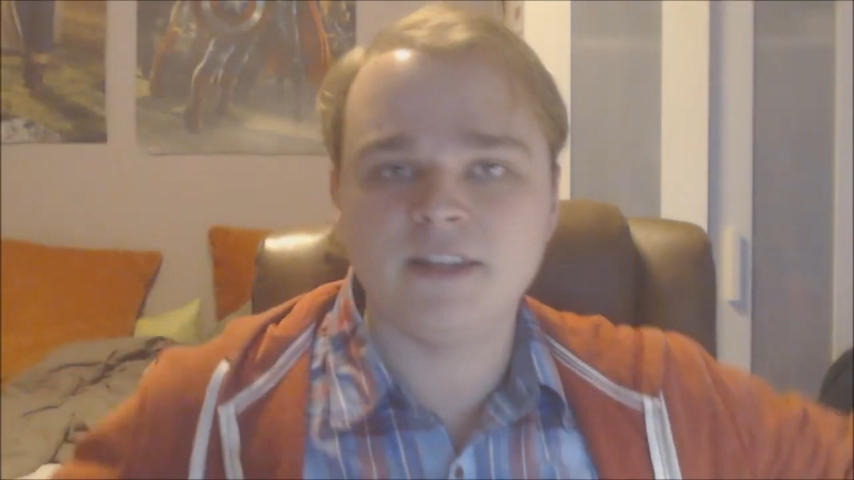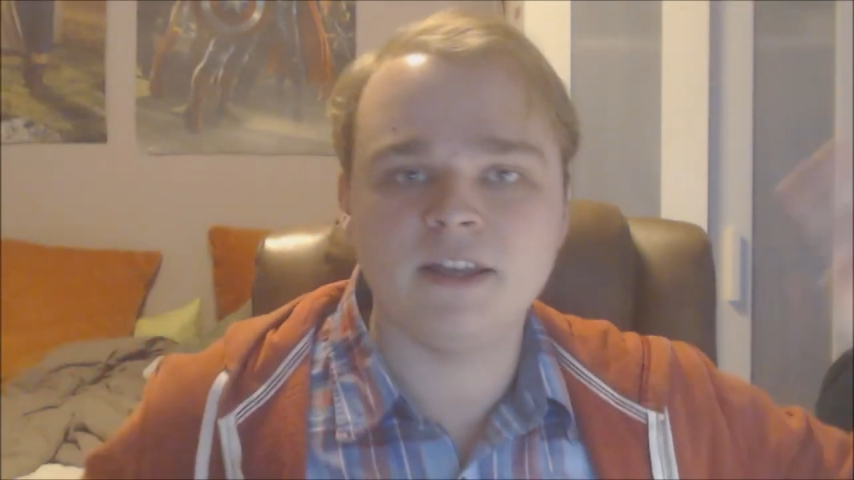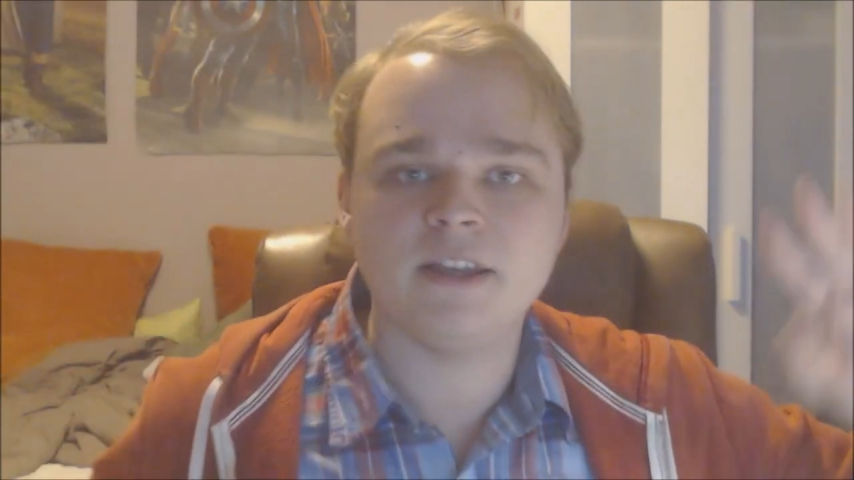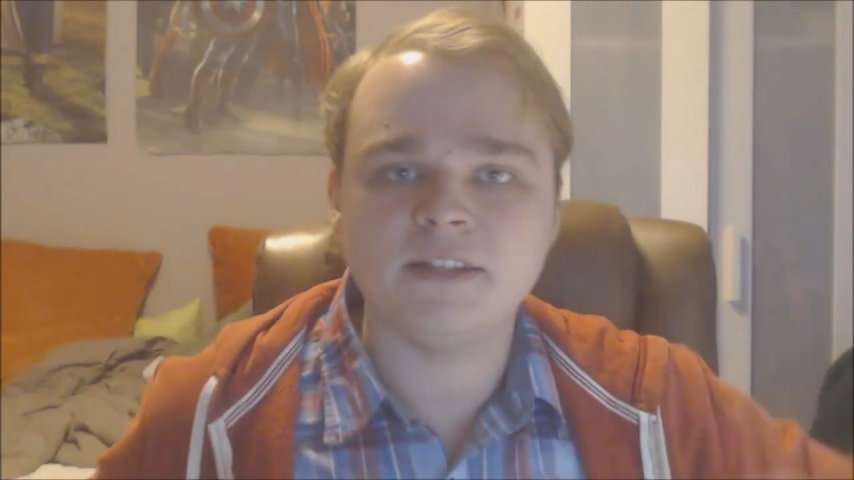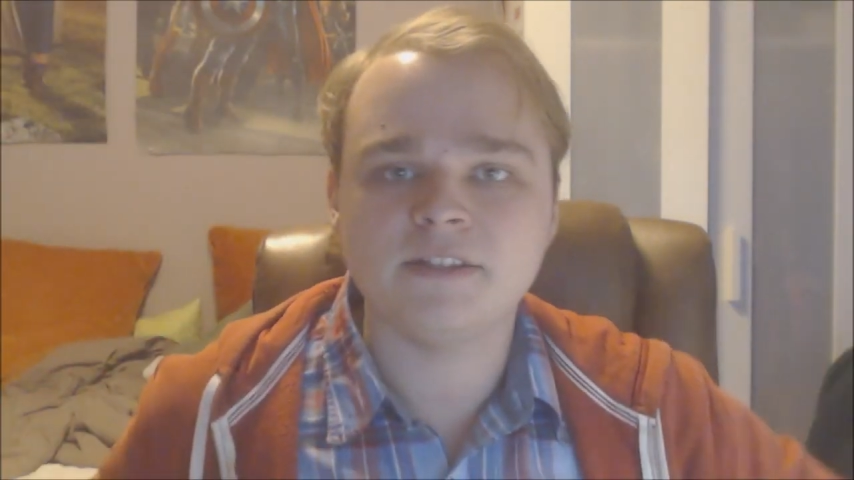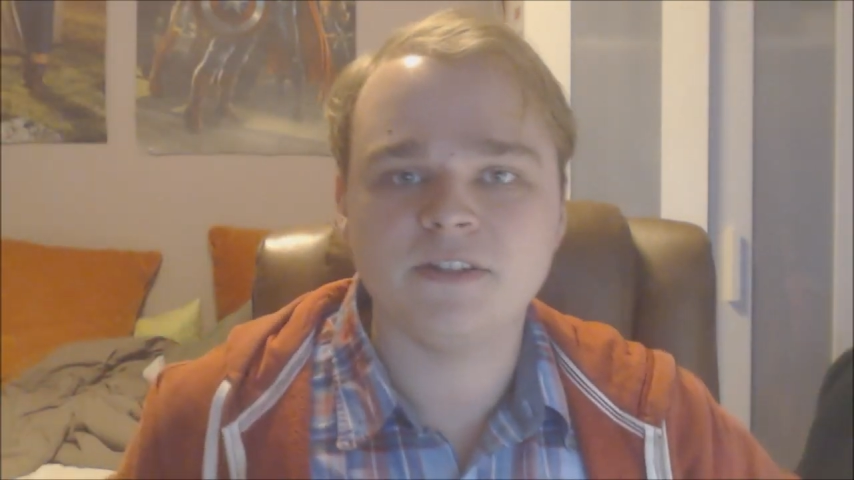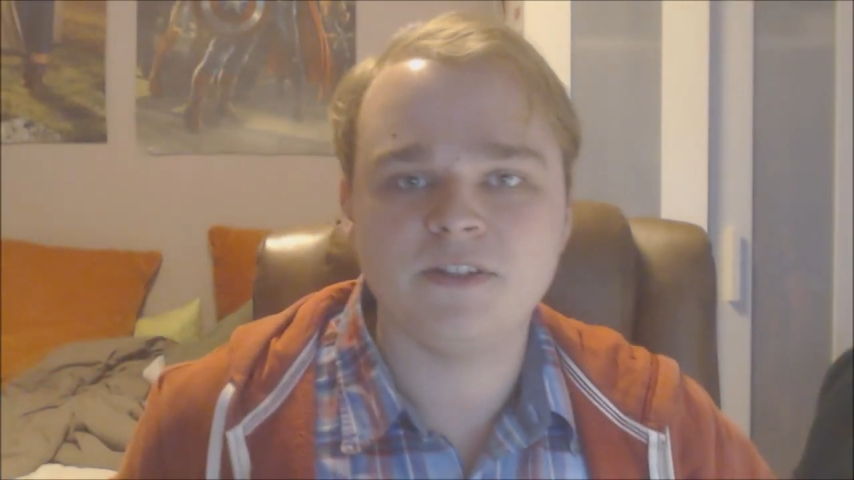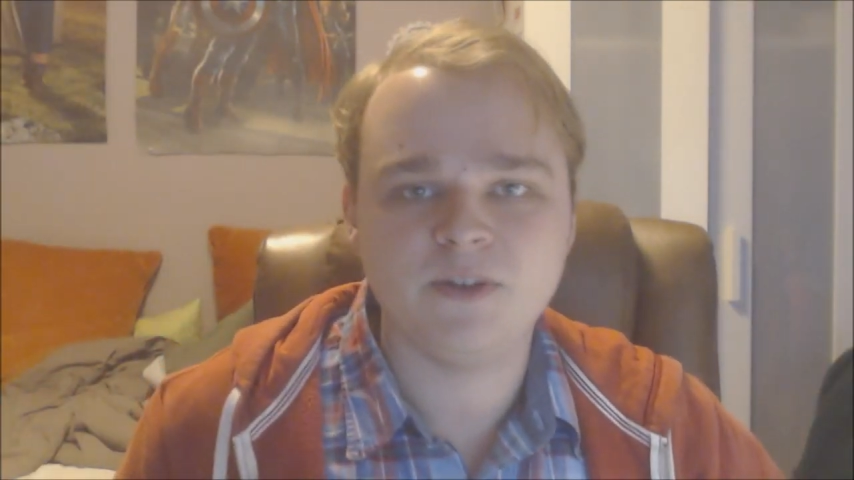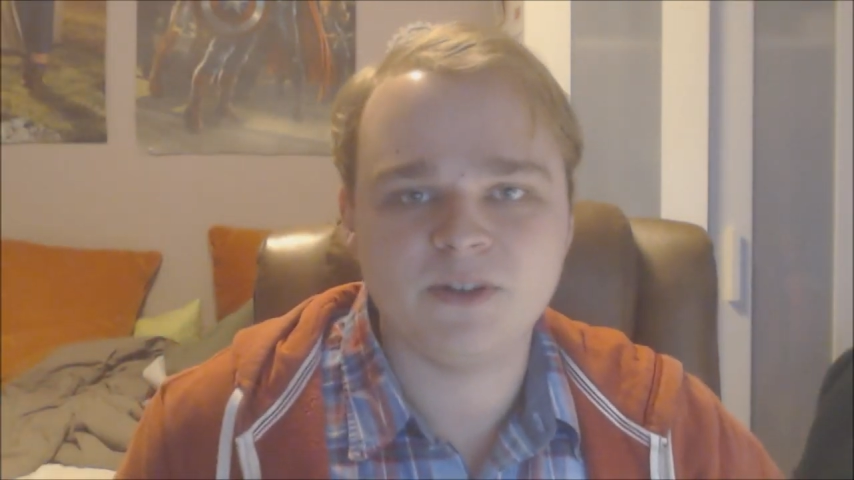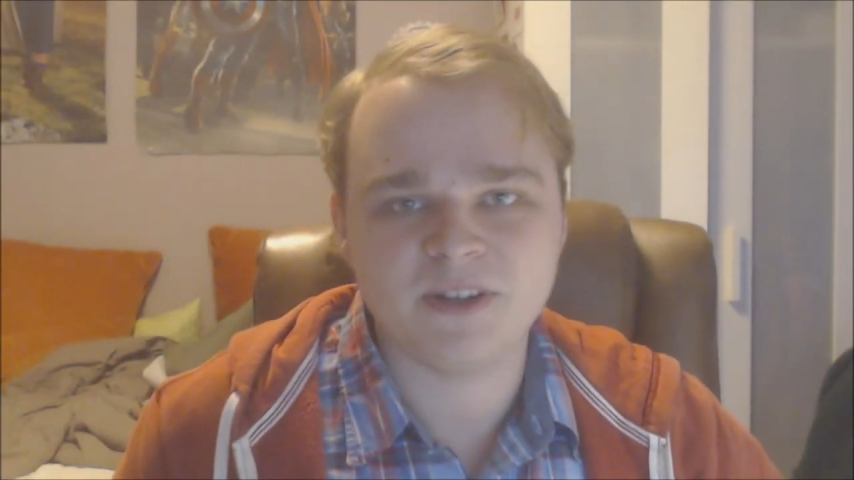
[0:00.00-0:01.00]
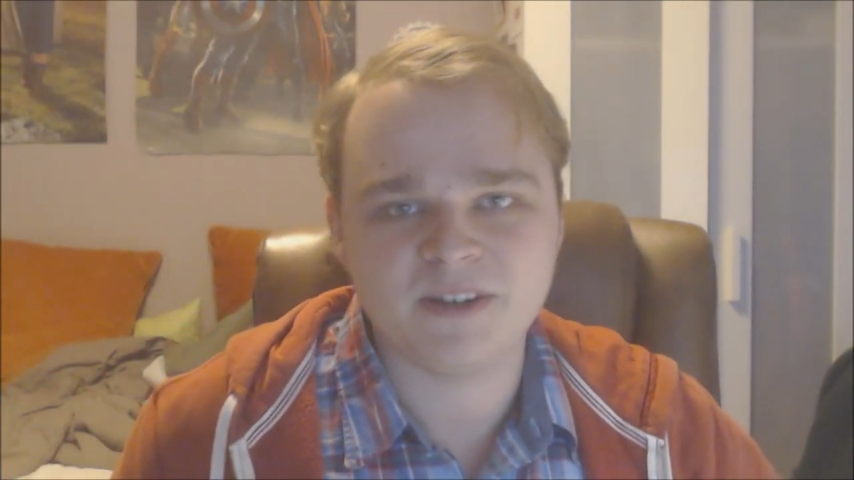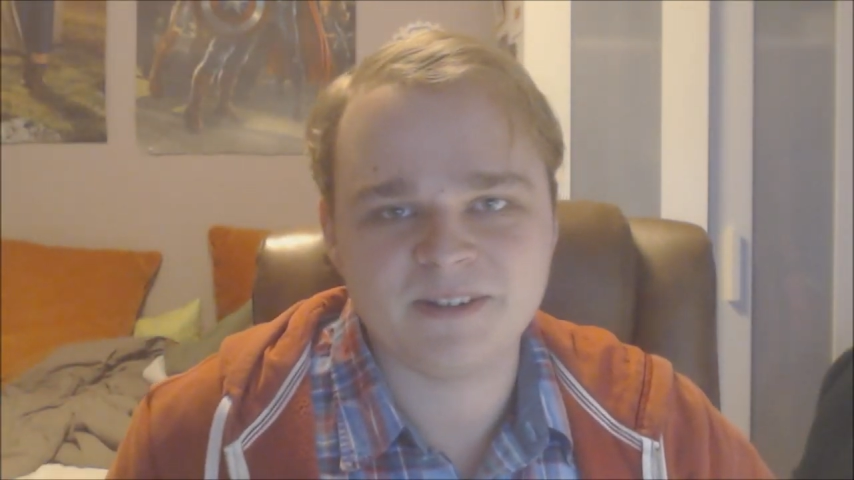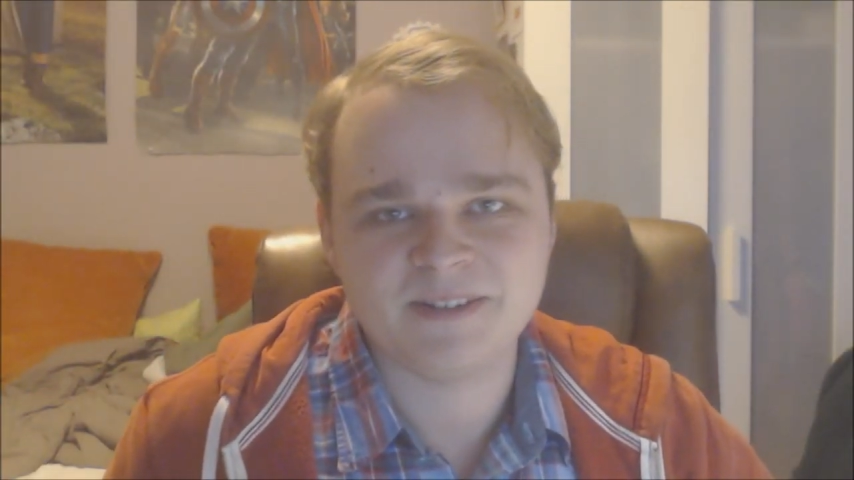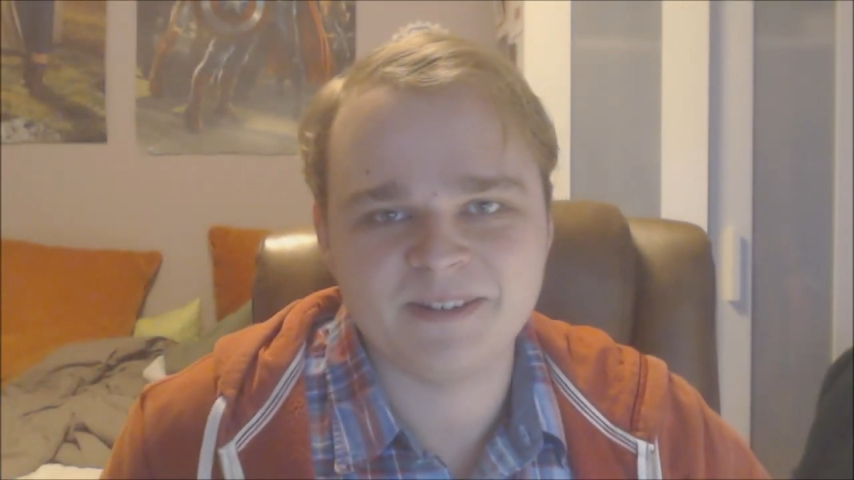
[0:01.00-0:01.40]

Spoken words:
institution.